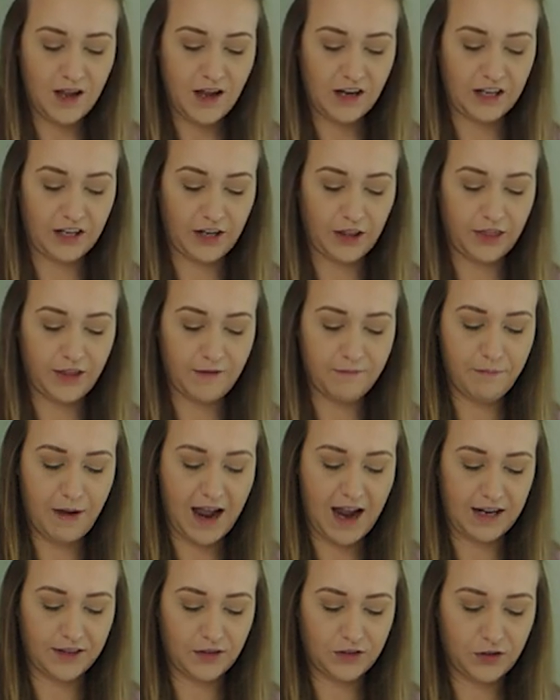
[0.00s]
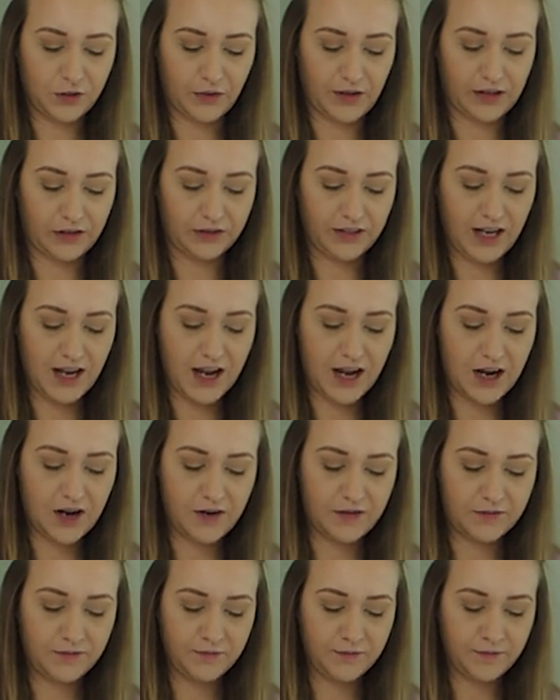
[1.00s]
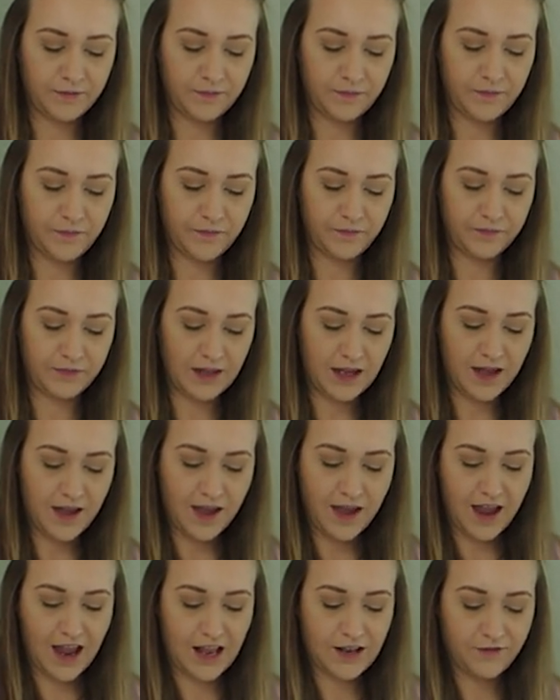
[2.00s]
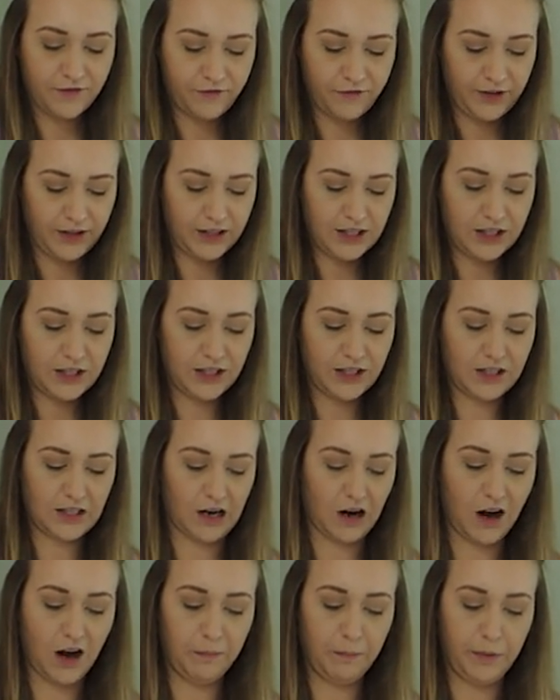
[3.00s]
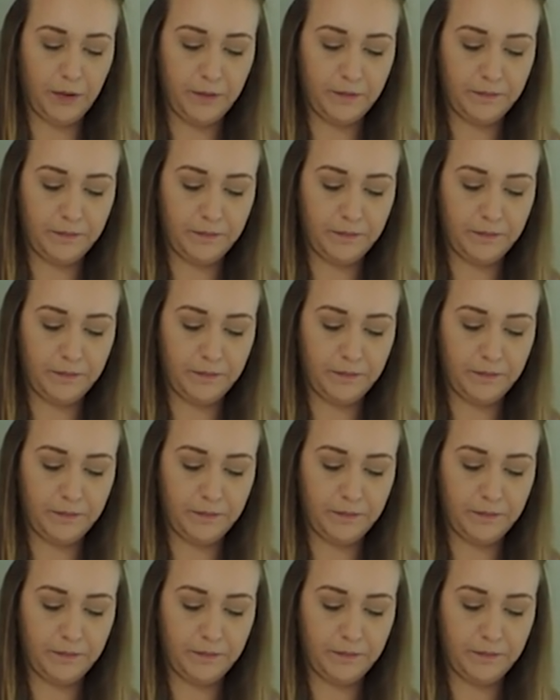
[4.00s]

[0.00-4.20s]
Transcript: I'm going to thumb pack the soil down and fill it to the top.